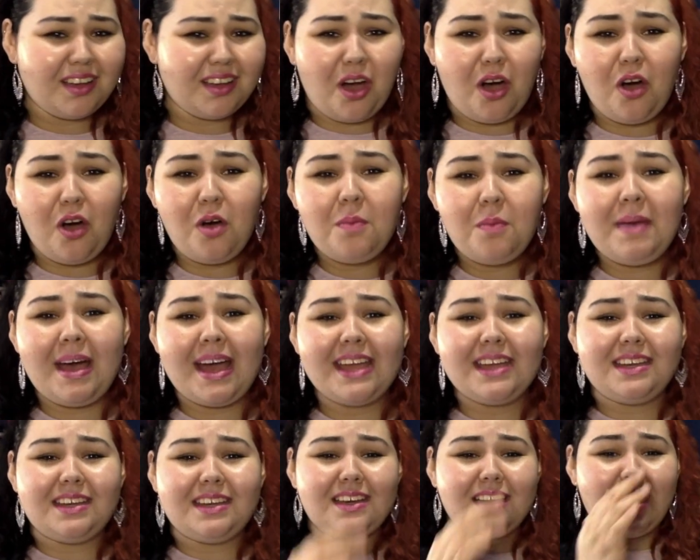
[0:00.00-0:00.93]
Oh my
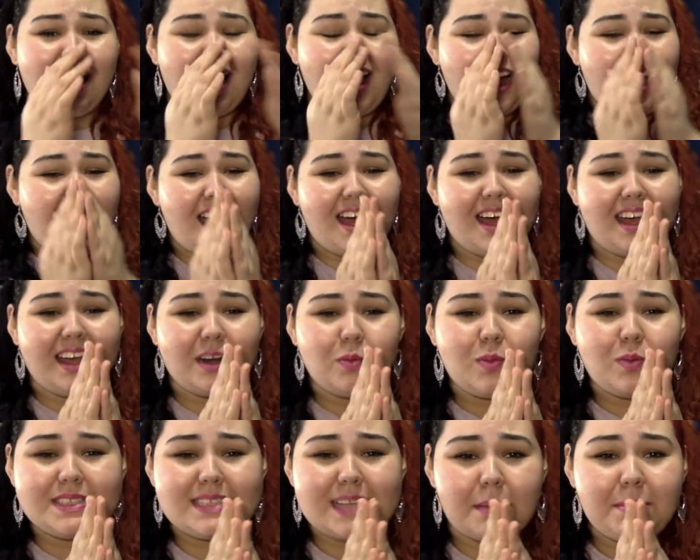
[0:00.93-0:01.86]
god. Is
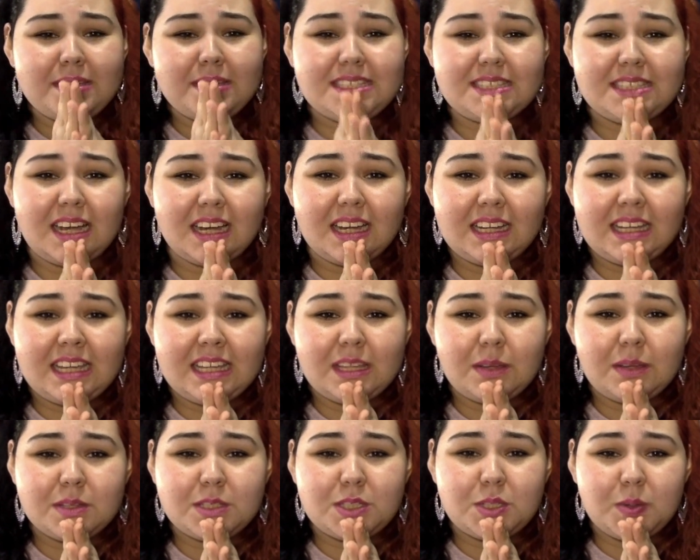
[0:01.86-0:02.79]
that Miss Seunghee
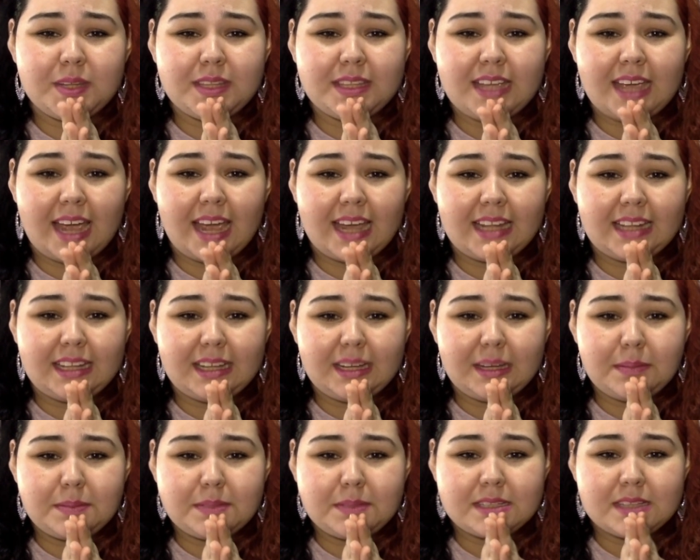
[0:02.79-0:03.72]
doing the
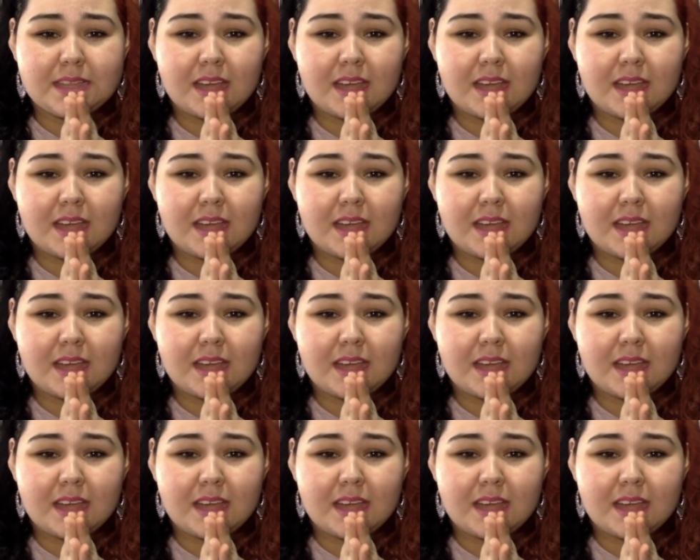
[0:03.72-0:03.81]
A-lift?